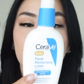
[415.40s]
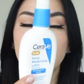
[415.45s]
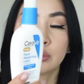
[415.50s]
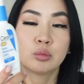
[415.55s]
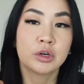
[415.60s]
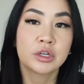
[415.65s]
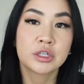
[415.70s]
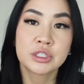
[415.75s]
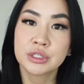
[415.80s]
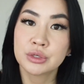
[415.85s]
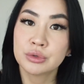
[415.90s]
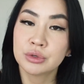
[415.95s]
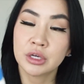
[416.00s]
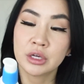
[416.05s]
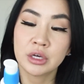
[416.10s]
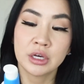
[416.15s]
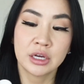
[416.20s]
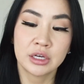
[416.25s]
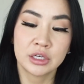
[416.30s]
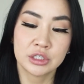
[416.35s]
It works so
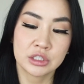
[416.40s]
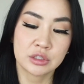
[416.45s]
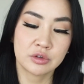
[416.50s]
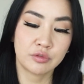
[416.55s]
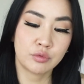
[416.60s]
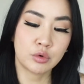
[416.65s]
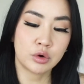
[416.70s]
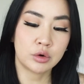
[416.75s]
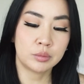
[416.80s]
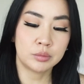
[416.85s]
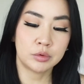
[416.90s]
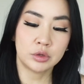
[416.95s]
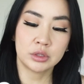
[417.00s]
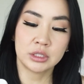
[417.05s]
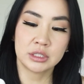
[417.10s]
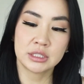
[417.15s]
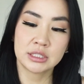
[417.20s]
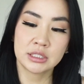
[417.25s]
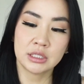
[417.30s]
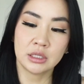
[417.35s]
good and it's affordable.
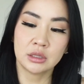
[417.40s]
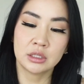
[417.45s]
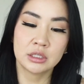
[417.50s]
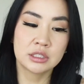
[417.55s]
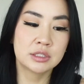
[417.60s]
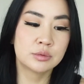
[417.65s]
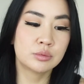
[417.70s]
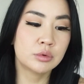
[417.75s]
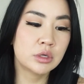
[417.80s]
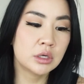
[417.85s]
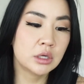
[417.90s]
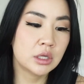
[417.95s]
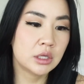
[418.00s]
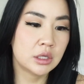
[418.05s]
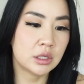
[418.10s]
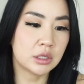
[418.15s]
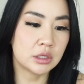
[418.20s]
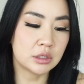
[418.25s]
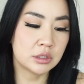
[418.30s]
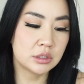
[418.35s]
Let's see, this one
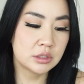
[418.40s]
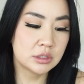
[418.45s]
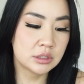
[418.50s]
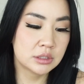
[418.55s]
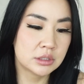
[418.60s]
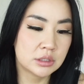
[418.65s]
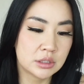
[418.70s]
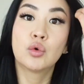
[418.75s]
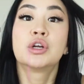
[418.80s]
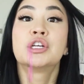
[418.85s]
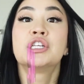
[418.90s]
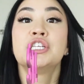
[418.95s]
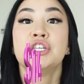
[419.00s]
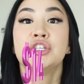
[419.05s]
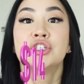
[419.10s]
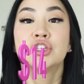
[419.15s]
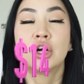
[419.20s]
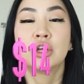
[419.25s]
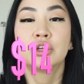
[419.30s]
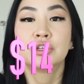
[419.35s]
is $14
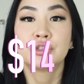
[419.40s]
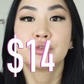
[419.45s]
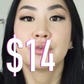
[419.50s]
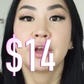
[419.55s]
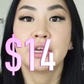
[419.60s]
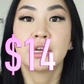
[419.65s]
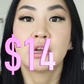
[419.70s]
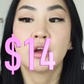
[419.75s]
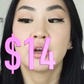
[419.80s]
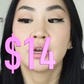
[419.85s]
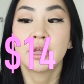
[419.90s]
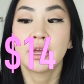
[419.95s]
right now on